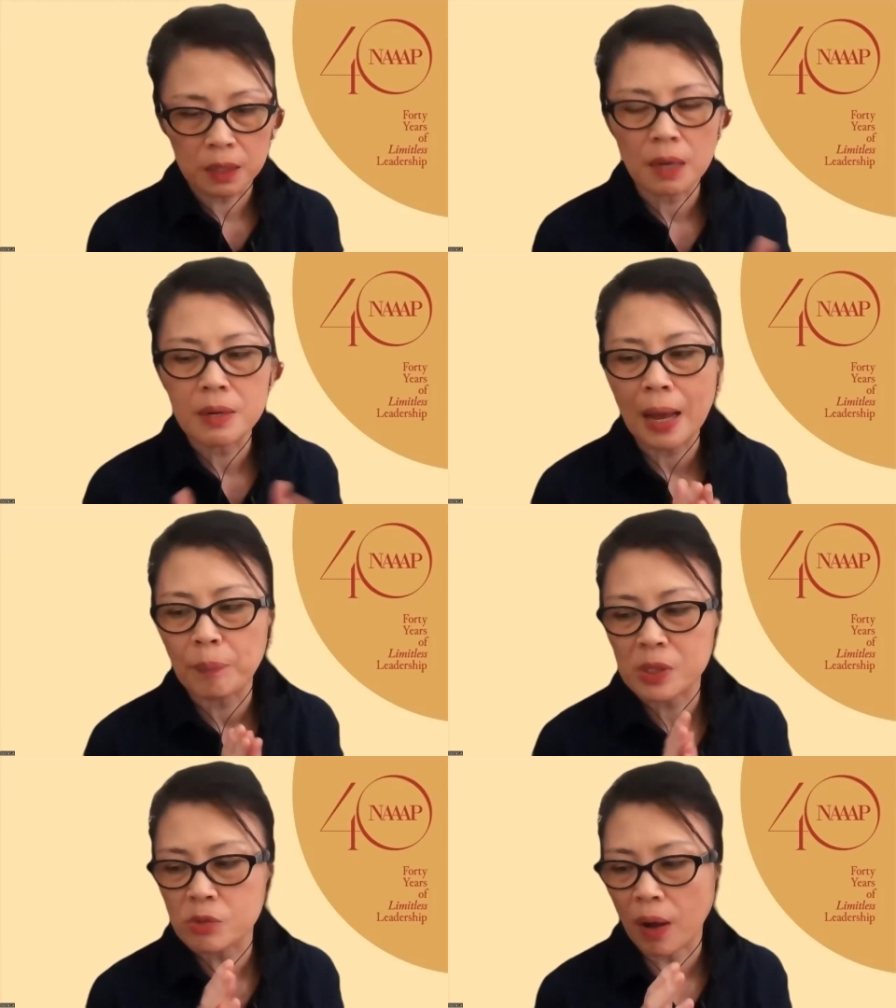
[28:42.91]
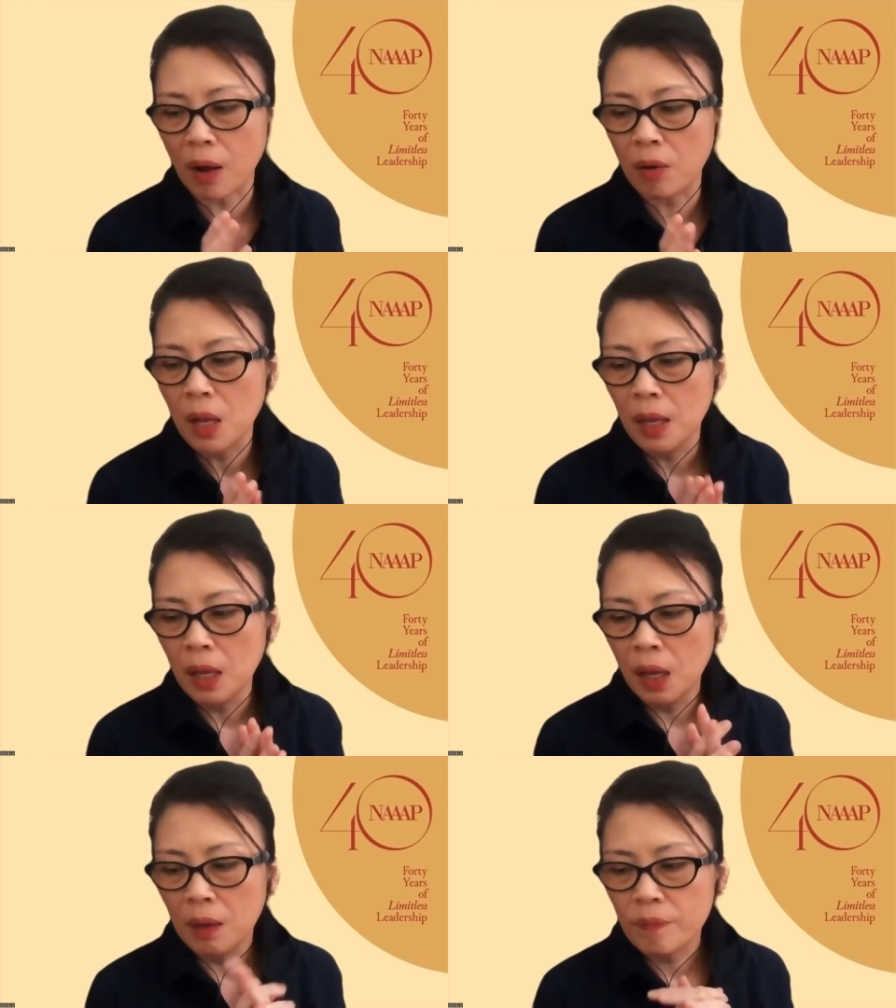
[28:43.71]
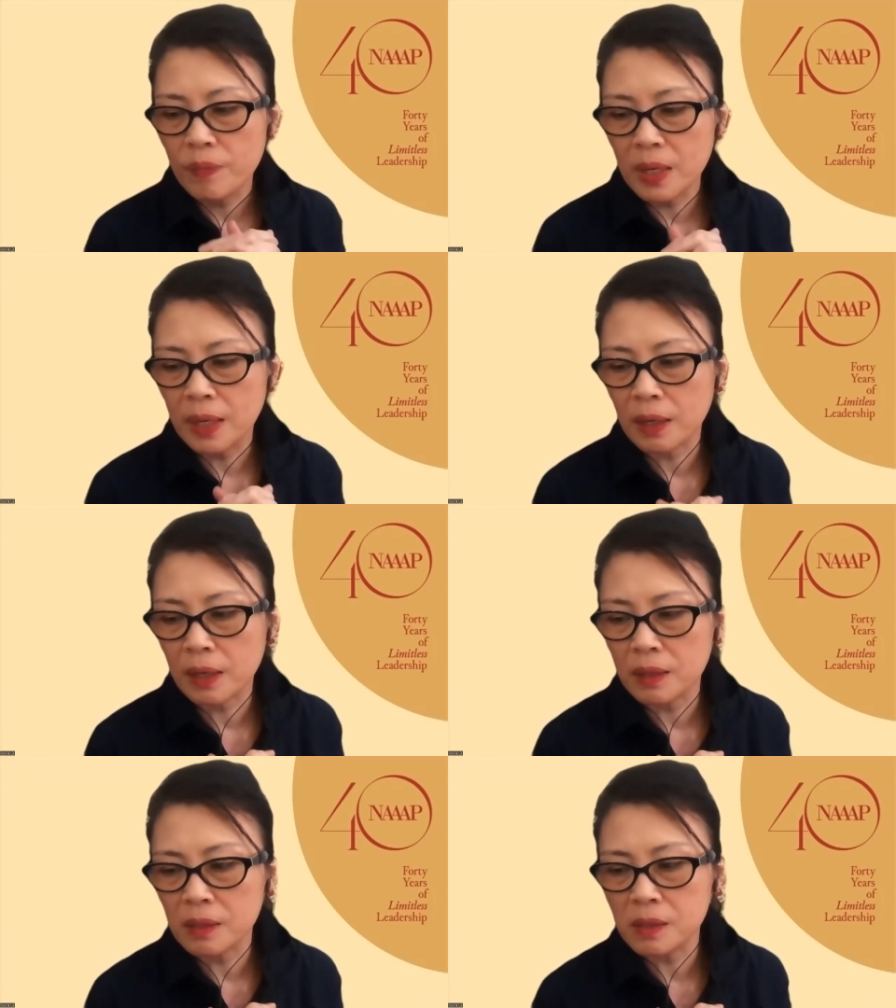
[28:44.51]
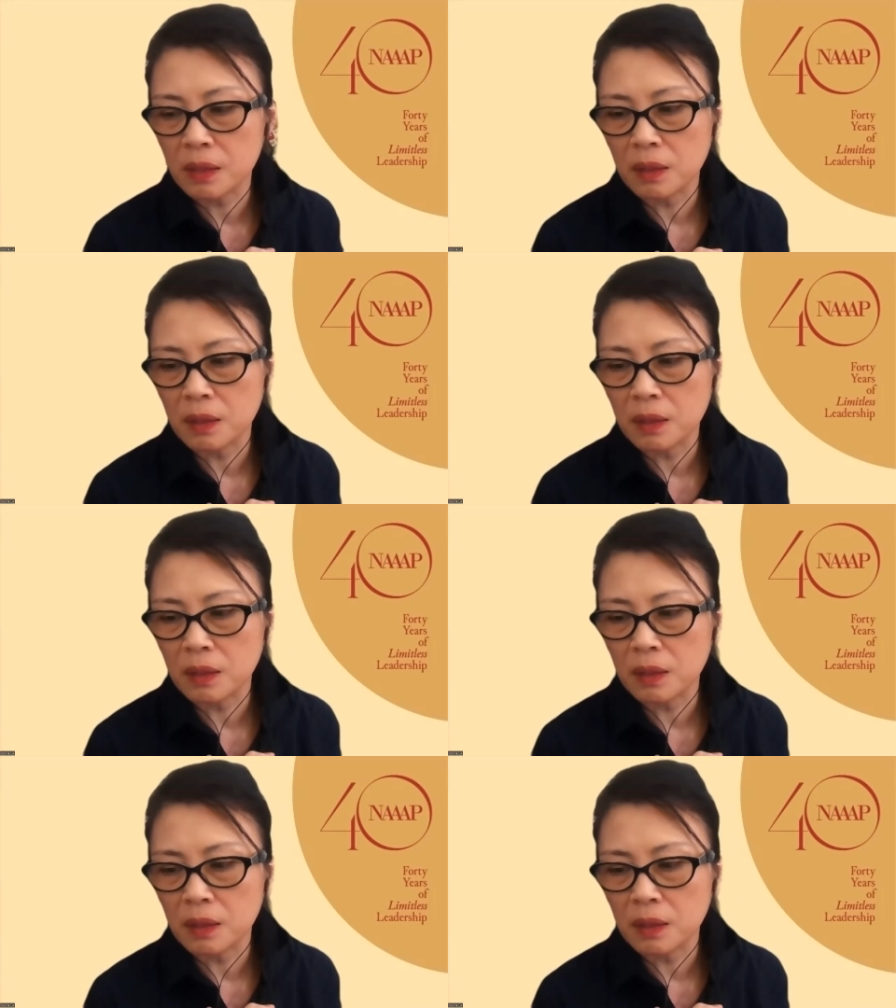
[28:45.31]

NAP as well, because